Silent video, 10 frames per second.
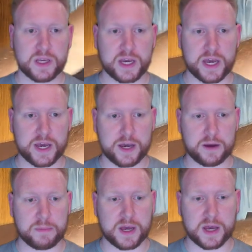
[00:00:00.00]

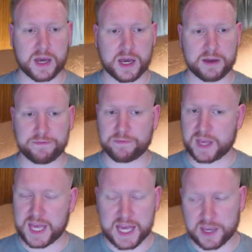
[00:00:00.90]
I've
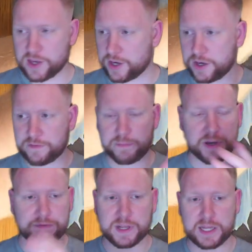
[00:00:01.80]
hit curve
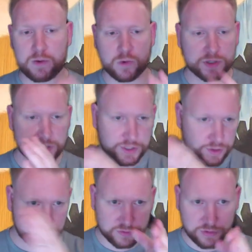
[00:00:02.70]
perfectly, 1,
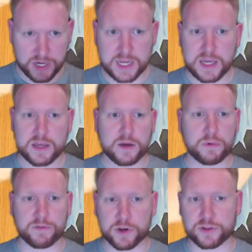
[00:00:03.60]
2, 3.
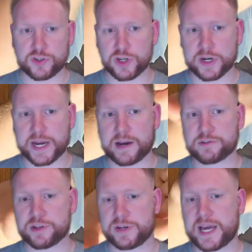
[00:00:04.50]
We've got the John out,
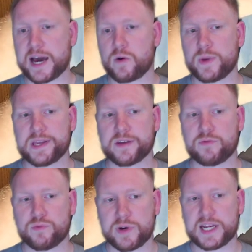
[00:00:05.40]
so now we
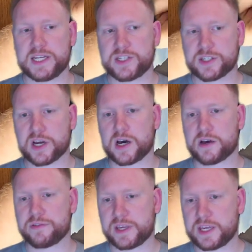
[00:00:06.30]
can really
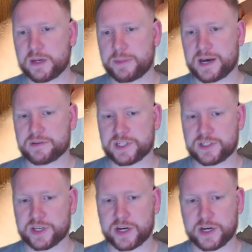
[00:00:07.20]
start thinking about
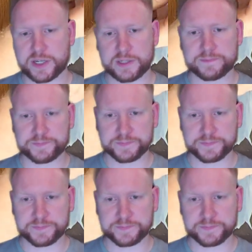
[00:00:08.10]
discarding.